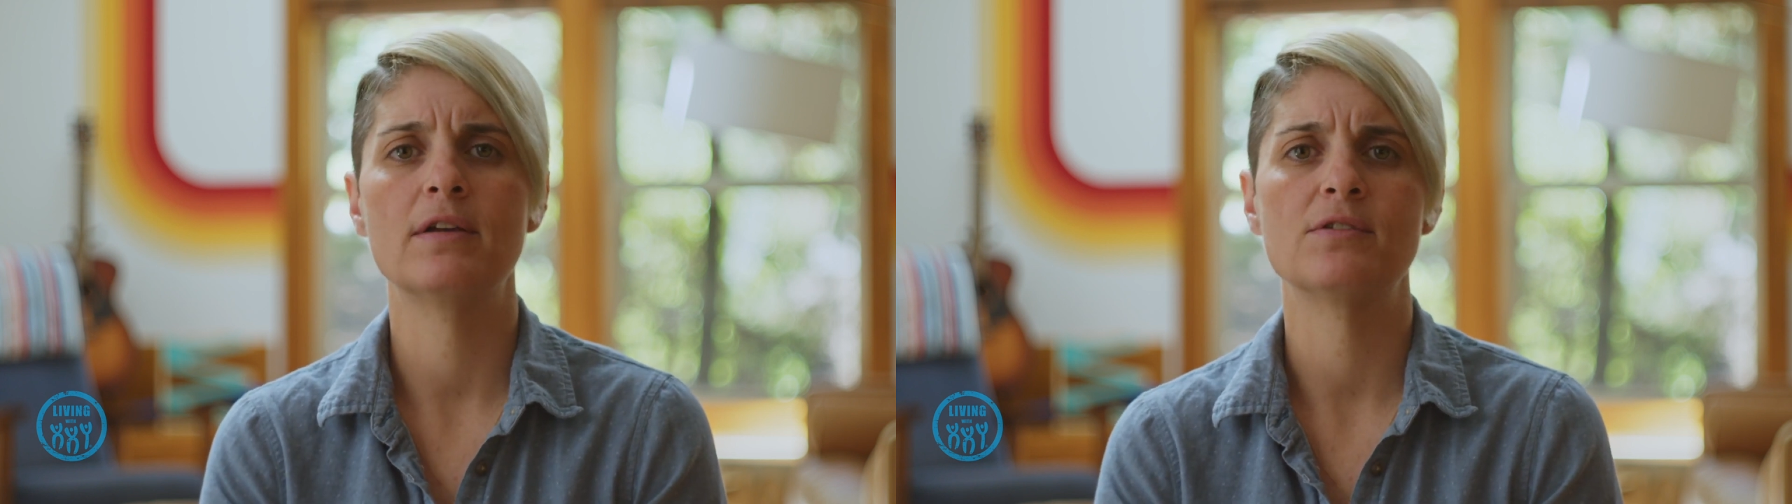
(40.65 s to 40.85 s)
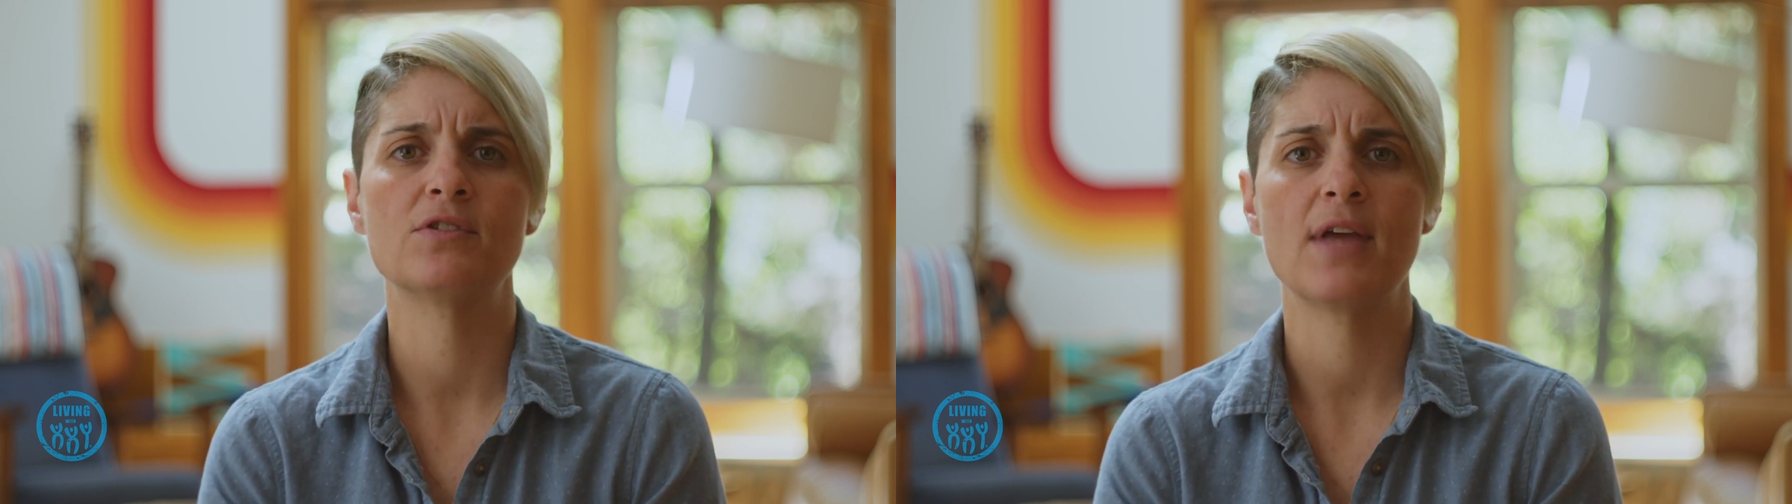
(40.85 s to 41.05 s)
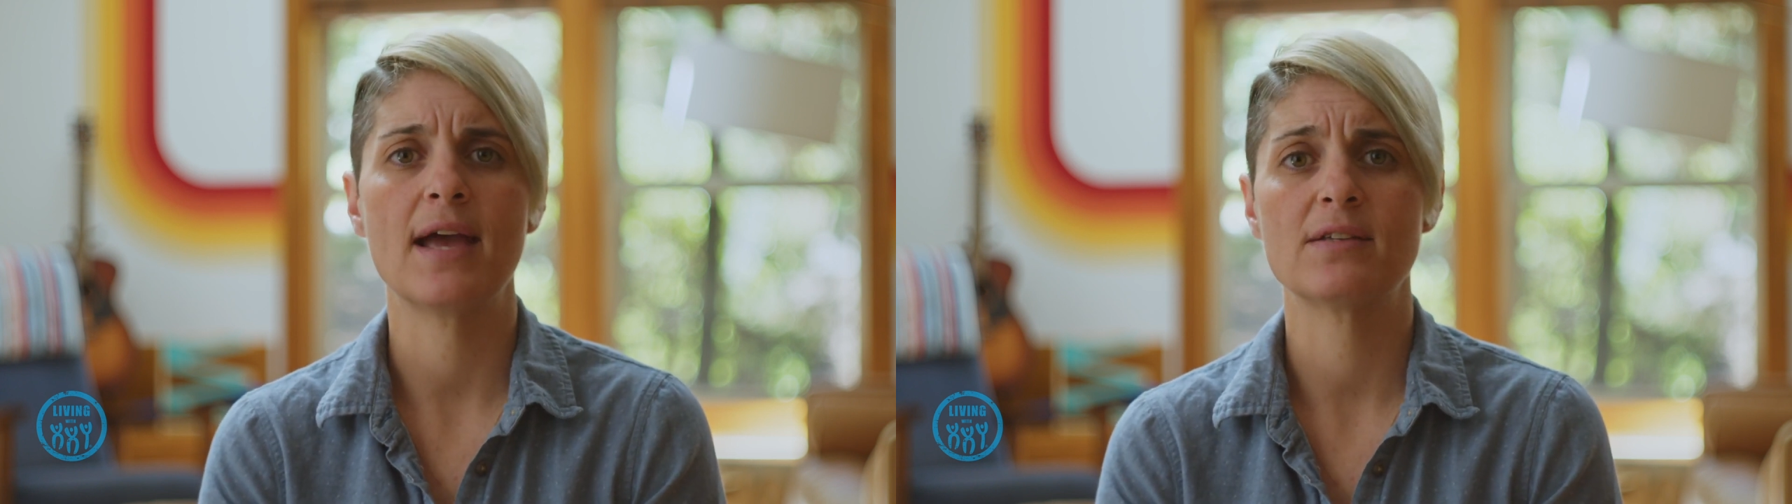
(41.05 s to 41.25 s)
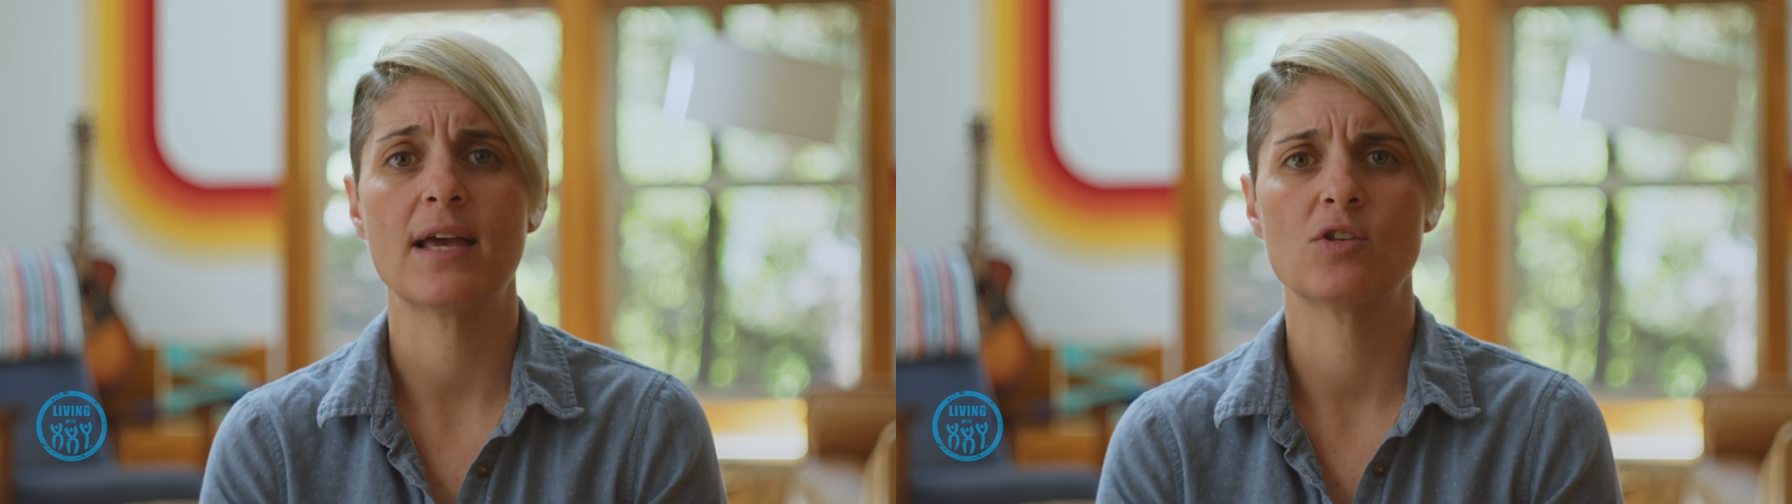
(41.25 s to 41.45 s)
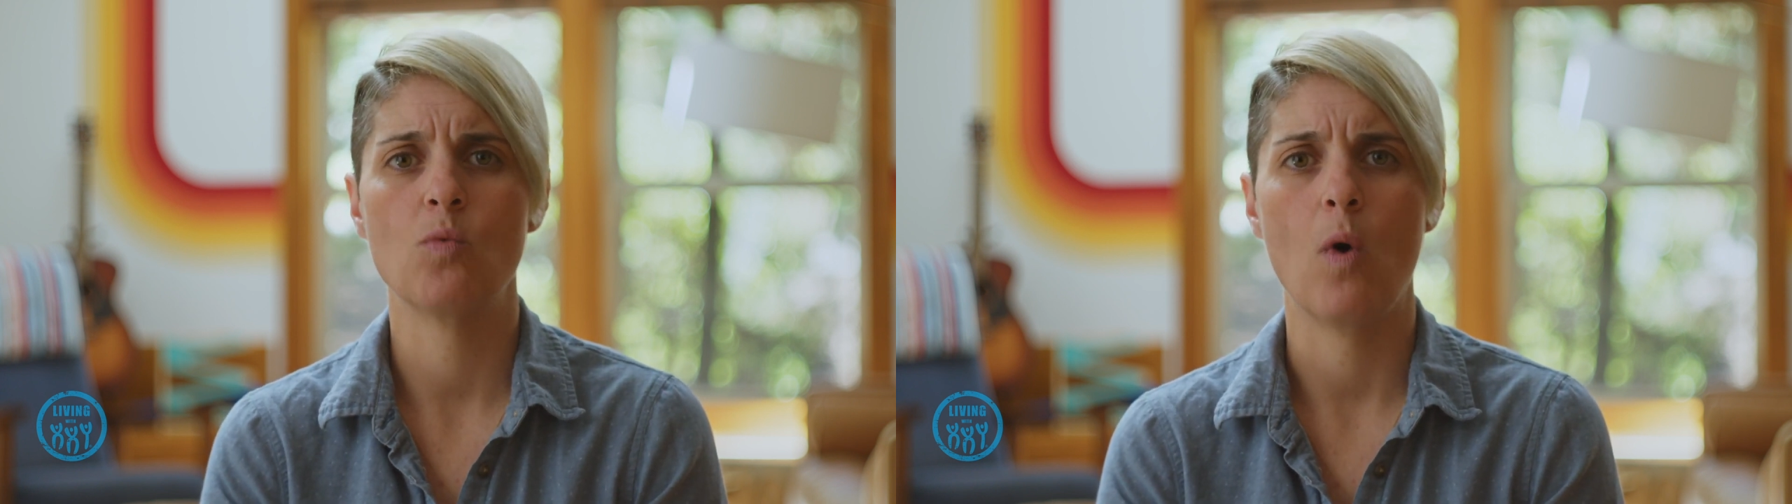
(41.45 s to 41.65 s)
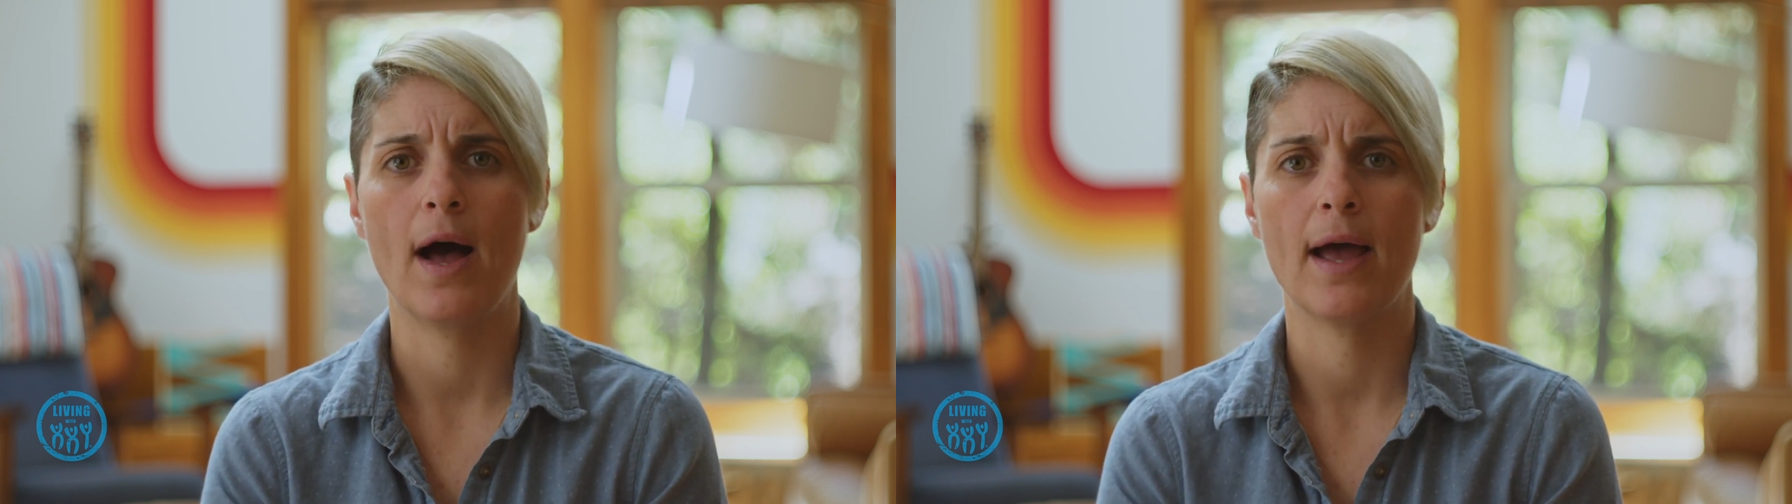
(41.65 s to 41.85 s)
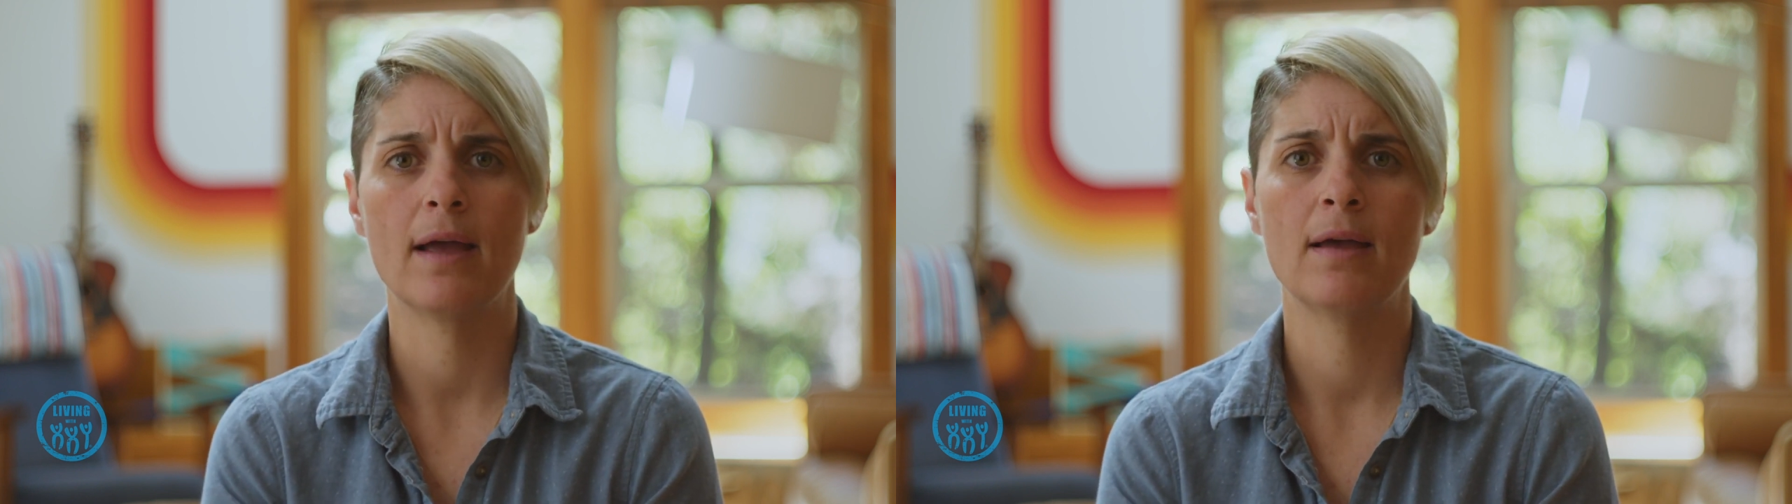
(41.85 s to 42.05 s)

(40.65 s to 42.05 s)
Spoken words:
is XXY?